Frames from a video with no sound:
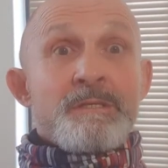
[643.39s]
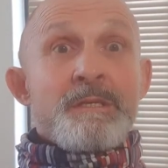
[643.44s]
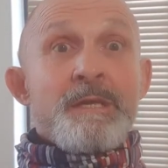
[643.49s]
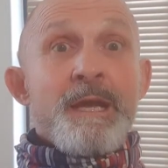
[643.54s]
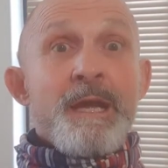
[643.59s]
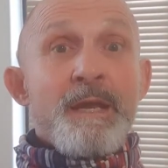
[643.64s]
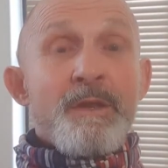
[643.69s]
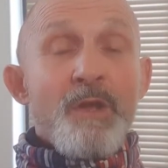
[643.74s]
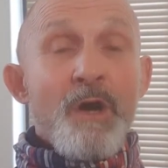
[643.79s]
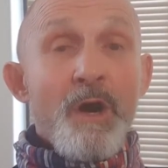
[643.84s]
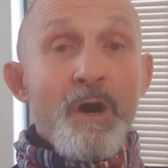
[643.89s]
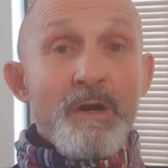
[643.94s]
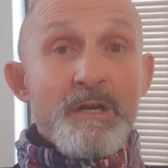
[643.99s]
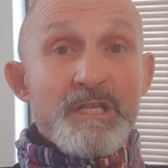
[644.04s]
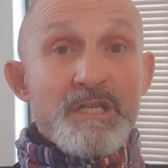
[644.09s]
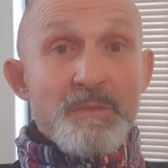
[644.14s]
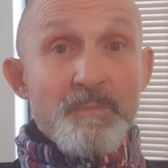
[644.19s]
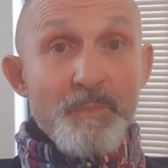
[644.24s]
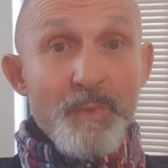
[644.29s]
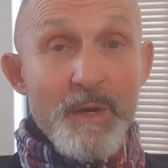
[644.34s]
then the Holy
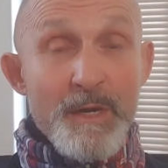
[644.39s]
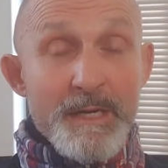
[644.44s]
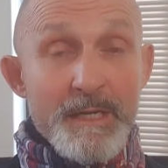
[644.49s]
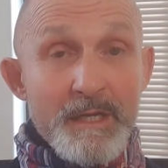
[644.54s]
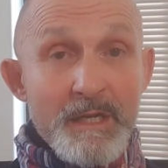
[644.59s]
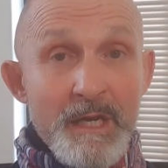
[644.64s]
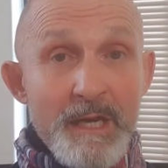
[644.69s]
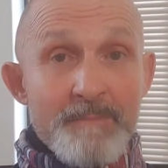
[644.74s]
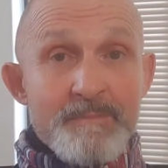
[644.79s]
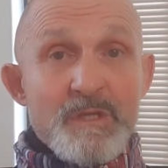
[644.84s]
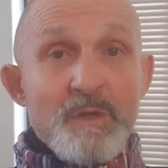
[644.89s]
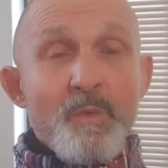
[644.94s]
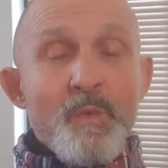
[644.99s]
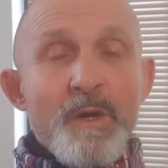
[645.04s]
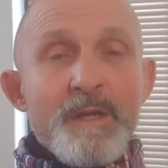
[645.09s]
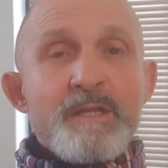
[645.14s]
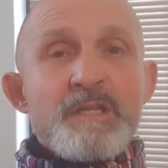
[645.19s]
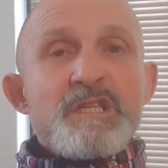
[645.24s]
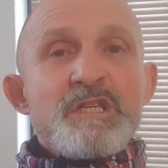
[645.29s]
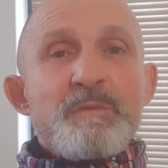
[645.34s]
Spirit comes and
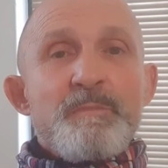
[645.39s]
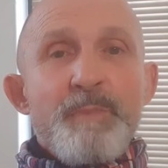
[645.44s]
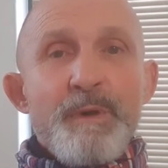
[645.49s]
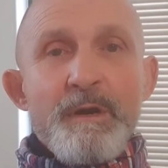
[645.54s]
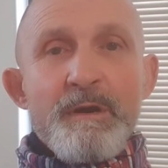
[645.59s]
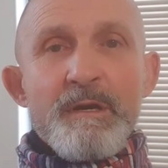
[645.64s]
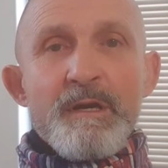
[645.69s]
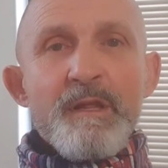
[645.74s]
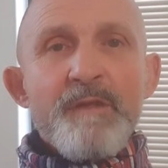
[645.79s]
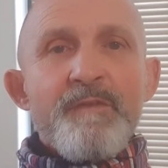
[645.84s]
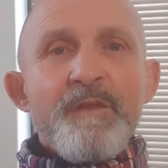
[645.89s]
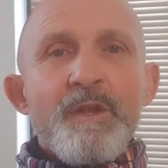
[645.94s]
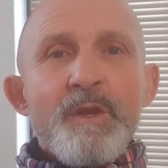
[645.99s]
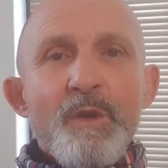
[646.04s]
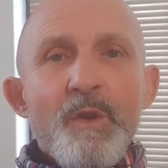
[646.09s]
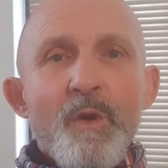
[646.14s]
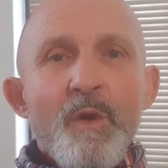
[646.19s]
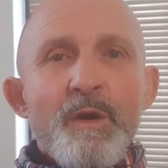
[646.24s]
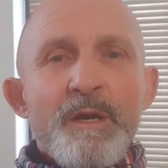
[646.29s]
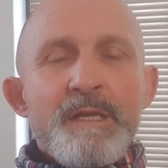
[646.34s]
where the Spirit of the
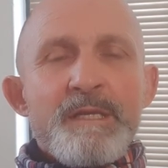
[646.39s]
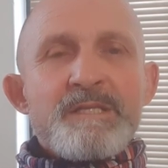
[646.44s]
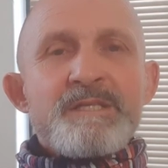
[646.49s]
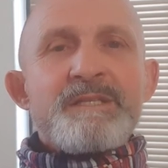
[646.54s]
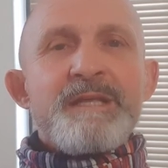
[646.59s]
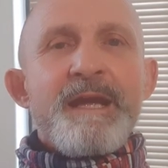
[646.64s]
Lord is,